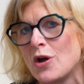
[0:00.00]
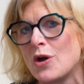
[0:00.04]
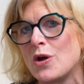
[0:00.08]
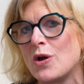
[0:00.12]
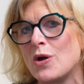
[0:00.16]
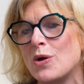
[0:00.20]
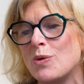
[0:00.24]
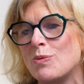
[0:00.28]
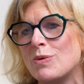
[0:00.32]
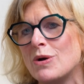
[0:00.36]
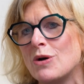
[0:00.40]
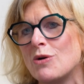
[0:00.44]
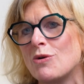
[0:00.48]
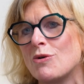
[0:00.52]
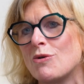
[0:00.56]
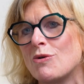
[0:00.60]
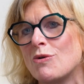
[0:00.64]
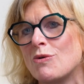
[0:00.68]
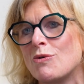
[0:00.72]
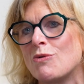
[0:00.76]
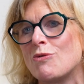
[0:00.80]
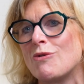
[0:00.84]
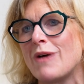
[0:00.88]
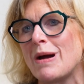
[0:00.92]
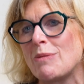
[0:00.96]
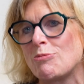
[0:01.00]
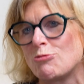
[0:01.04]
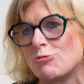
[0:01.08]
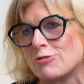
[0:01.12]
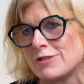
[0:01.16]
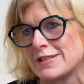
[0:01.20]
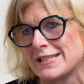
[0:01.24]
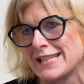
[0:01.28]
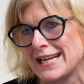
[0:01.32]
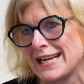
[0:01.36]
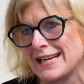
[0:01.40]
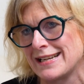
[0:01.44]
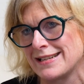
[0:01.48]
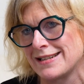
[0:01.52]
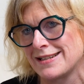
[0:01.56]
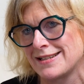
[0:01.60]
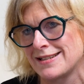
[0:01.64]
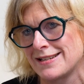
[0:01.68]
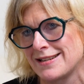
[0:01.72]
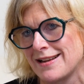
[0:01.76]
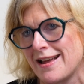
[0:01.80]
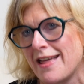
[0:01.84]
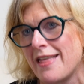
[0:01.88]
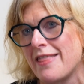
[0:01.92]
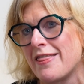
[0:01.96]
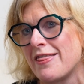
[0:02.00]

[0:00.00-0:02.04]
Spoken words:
who will represent